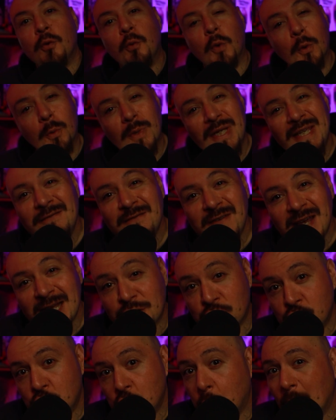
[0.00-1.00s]
where we
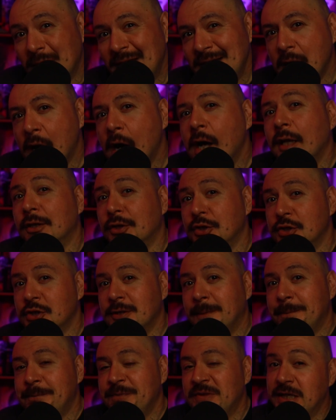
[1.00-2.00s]
invest
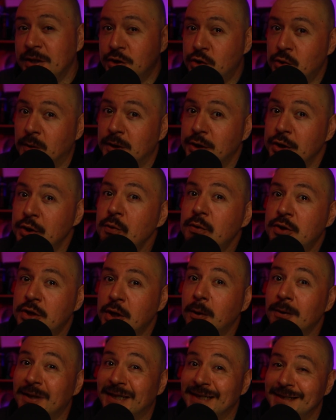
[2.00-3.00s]
$20 into a new
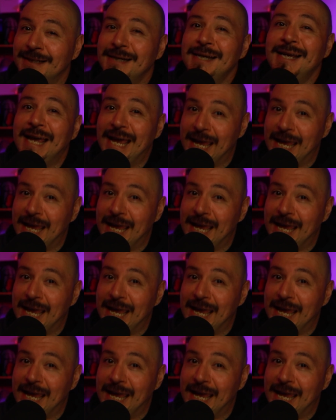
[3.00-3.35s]
token